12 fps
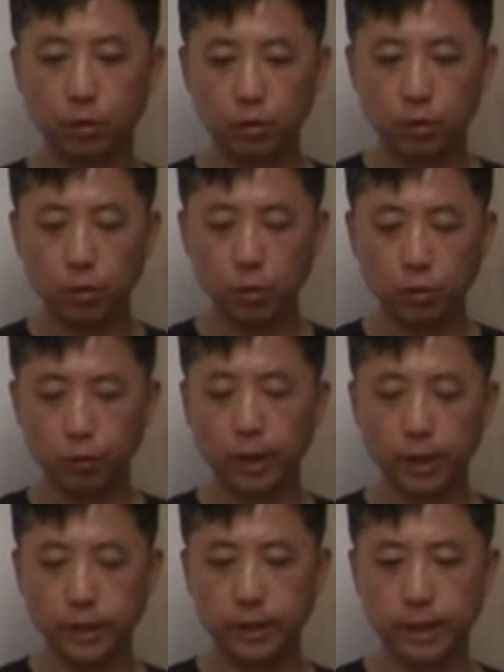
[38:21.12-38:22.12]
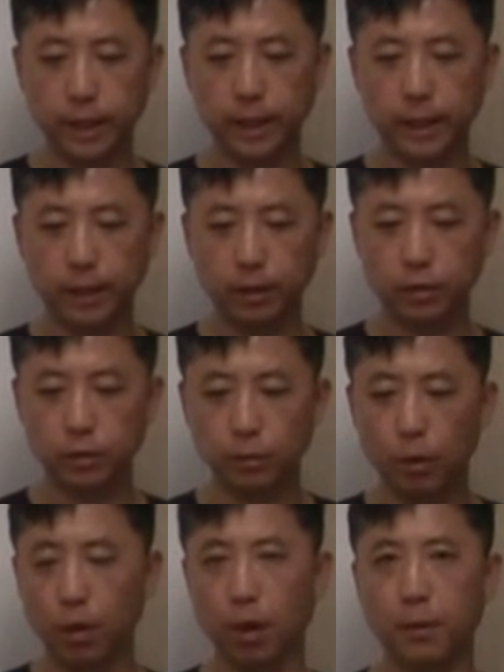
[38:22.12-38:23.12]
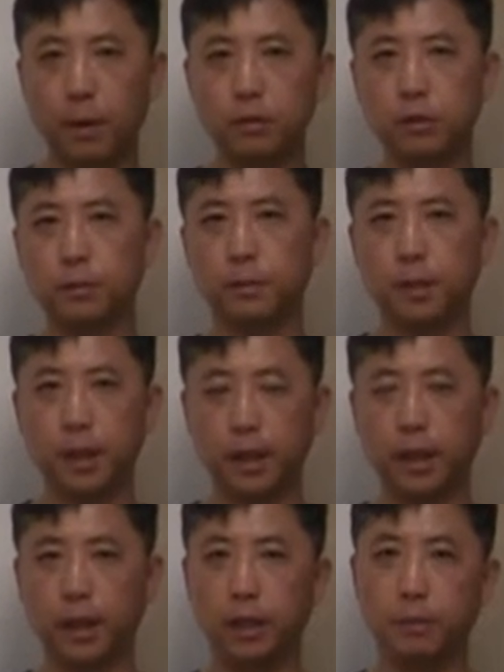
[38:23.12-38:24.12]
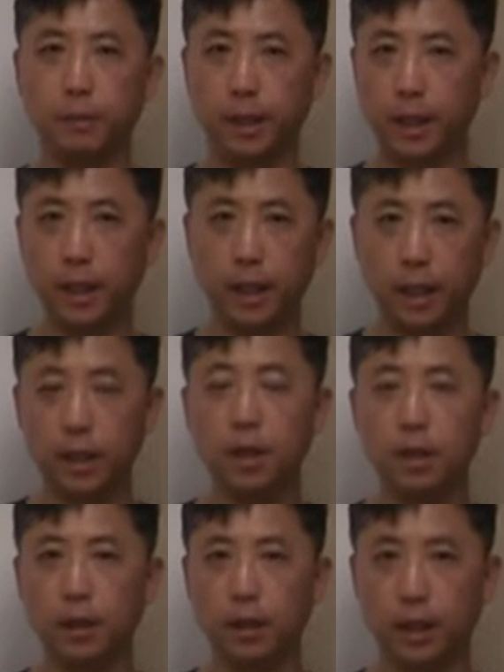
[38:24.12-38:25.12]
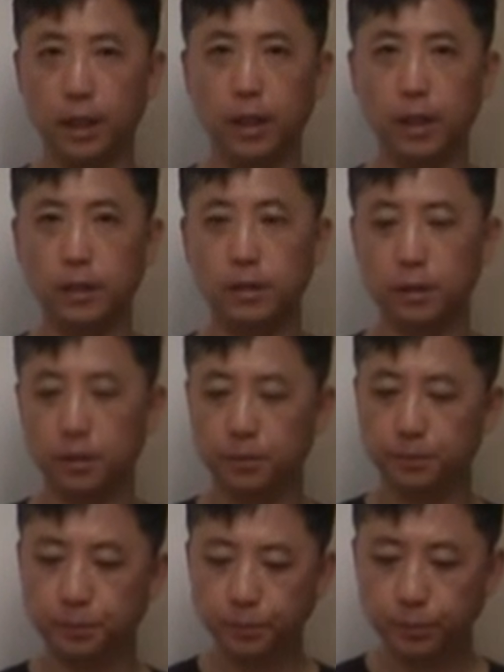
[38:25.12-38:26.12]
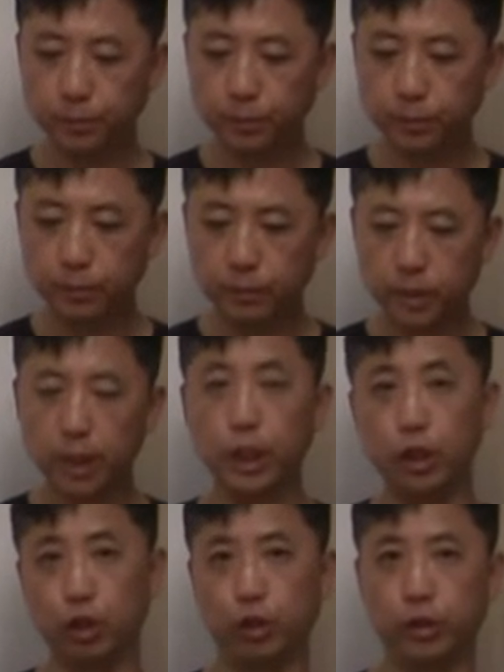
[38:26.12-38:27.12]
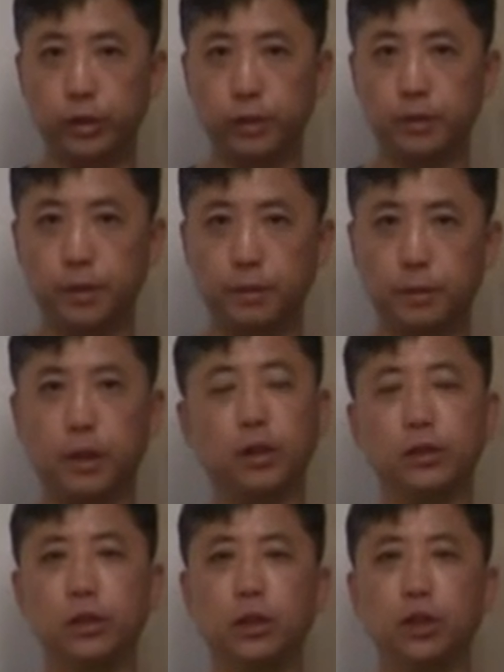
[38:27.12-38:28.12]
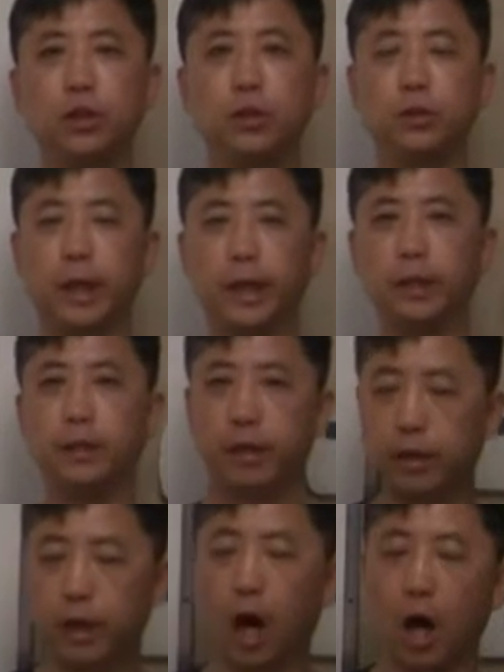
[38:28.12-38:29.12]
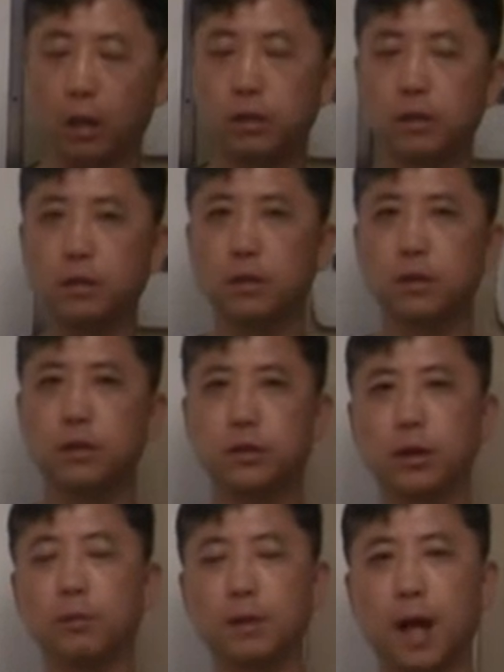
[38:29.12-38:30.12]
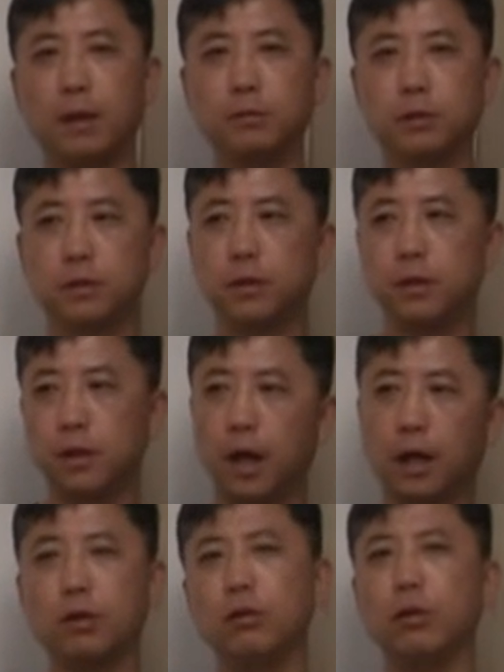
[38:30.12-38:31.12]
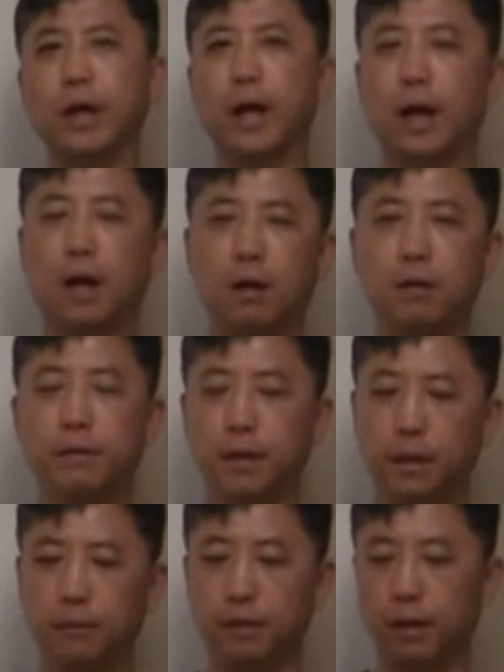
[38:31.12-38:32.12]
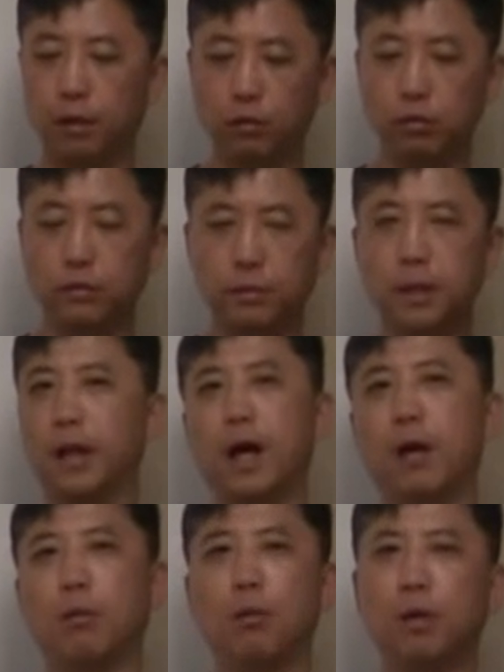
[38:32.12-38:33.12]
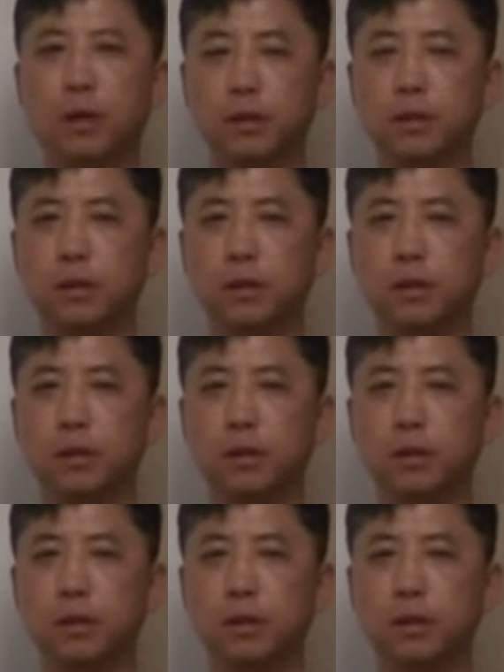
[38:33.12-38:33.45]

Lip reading: don't really see that the small amount of money in the beginning is issues, because they thought sometimes I could get out of it. If I lose money, I won.